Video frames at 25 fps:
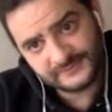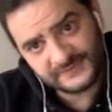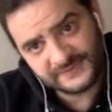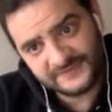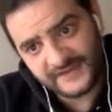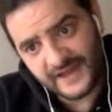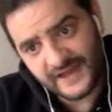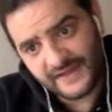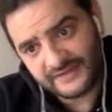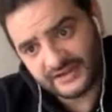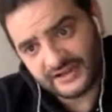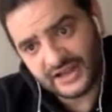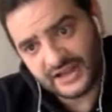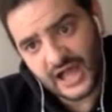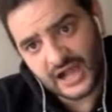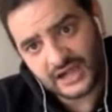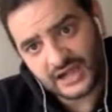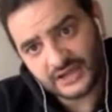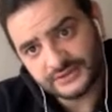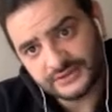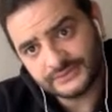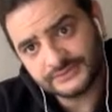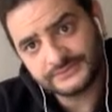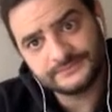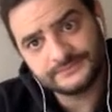5
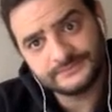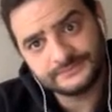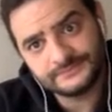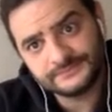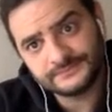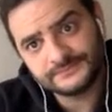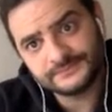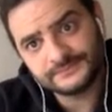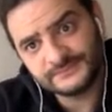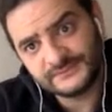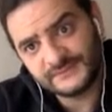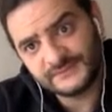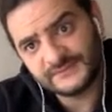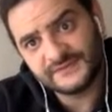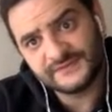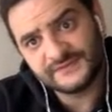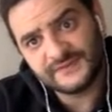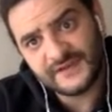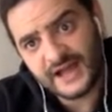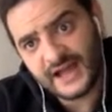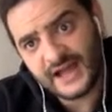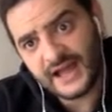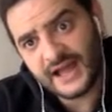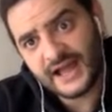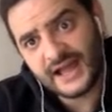o'clock,
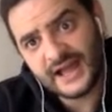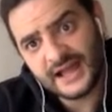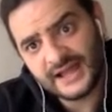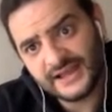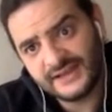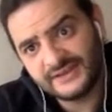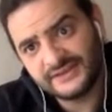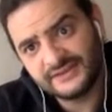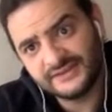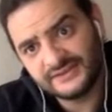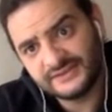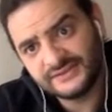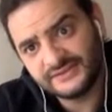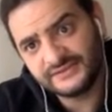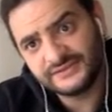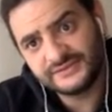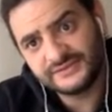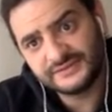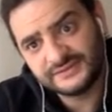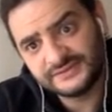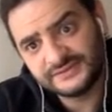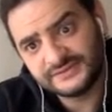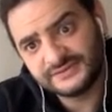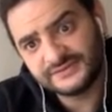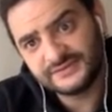5
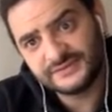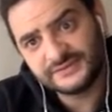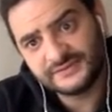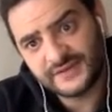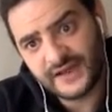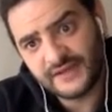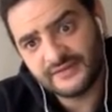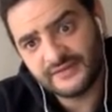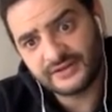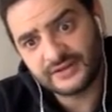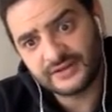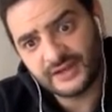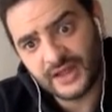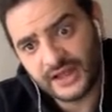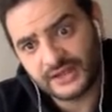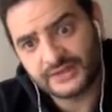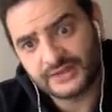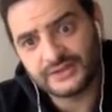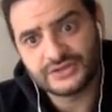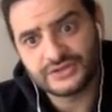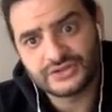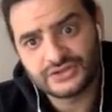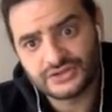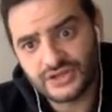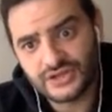o'clock
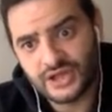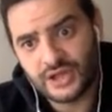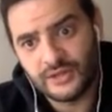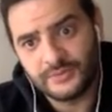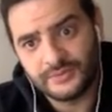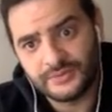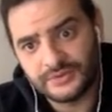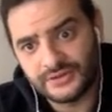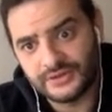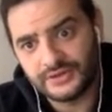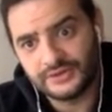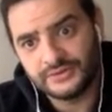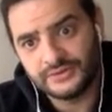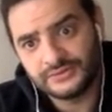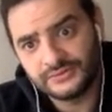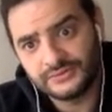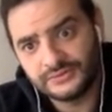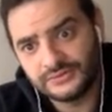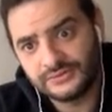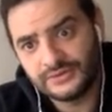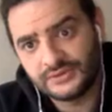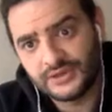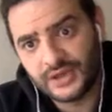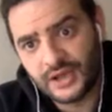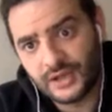ish. I'll be
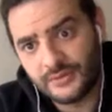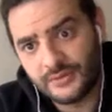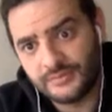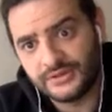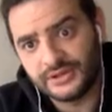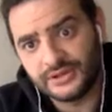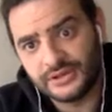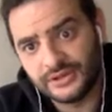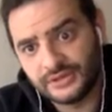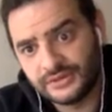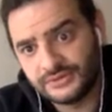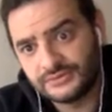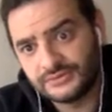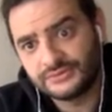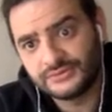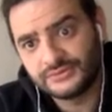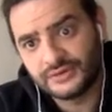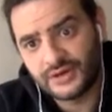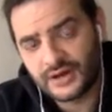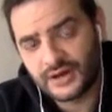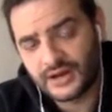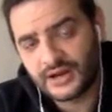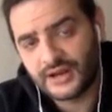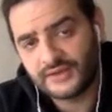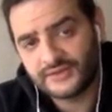here.
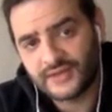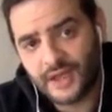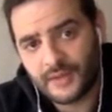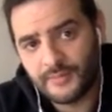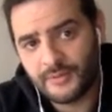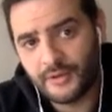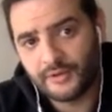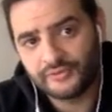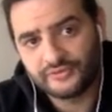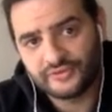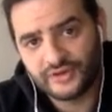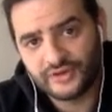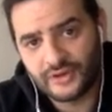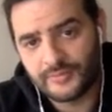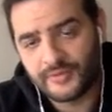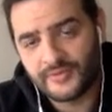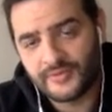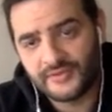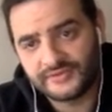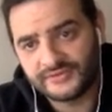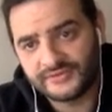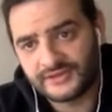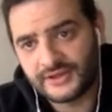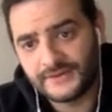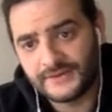All right, guys. I'll post it up
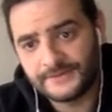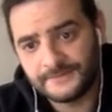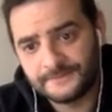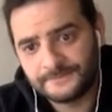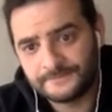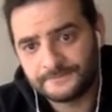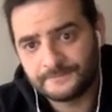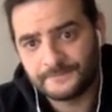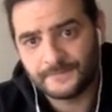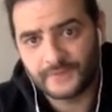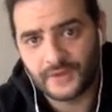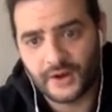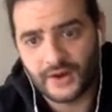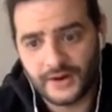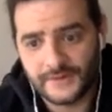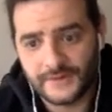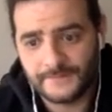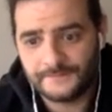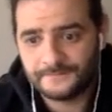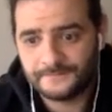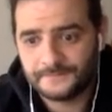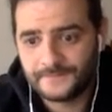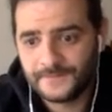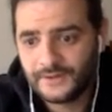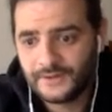on the site. All right.
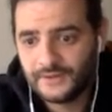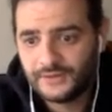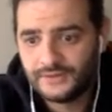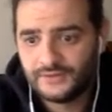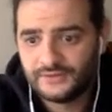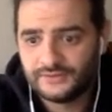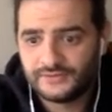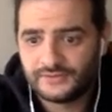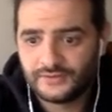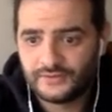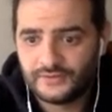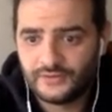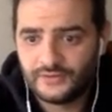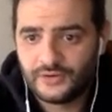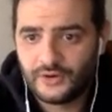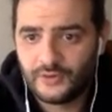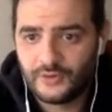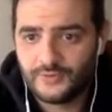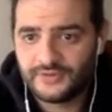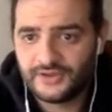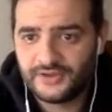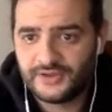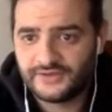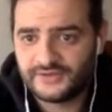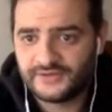So
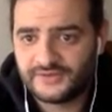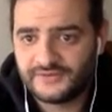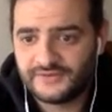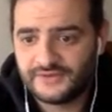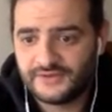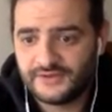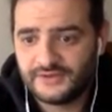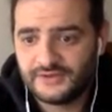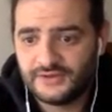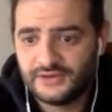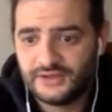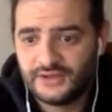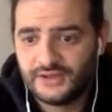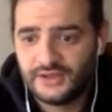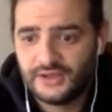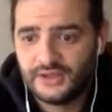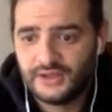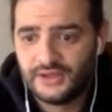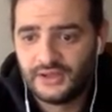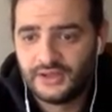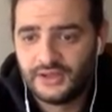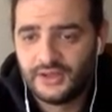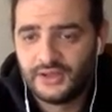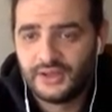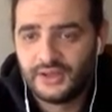hope you guys had fun.
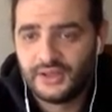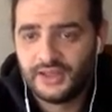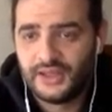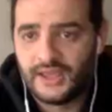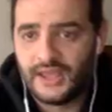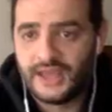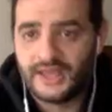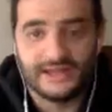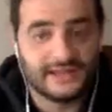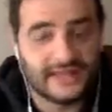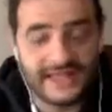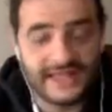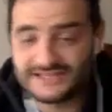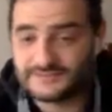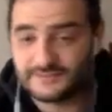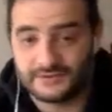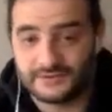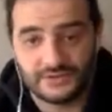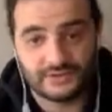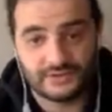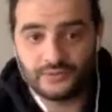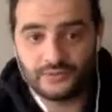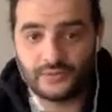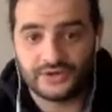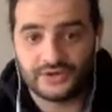Any last
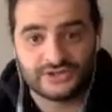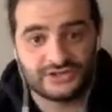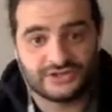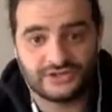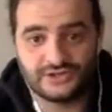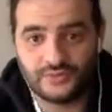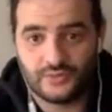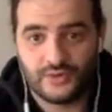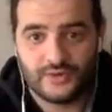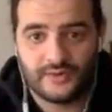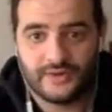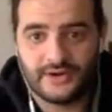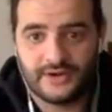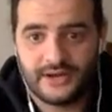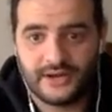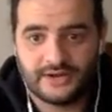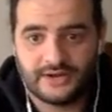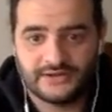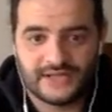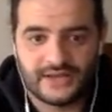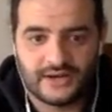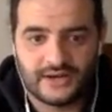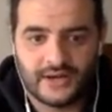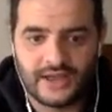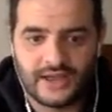minute questions you want right now?
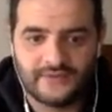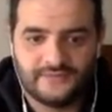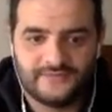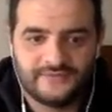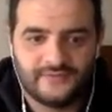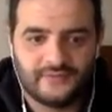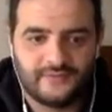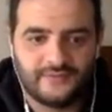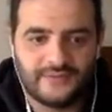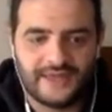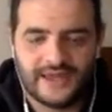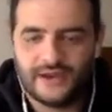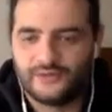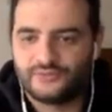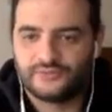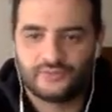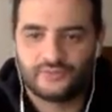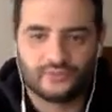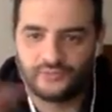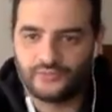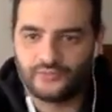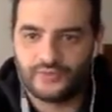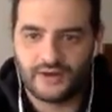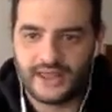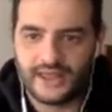Because I feel bad. I don't
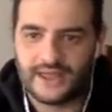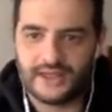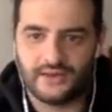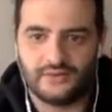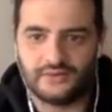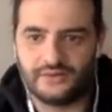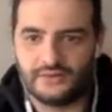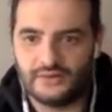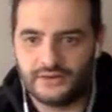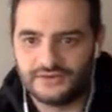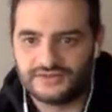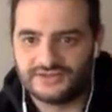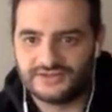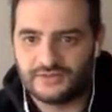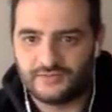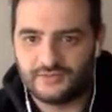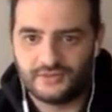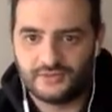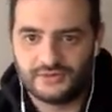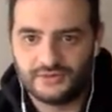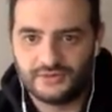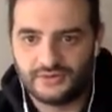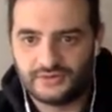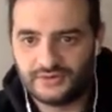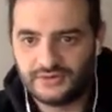want to run out on
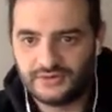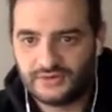someone.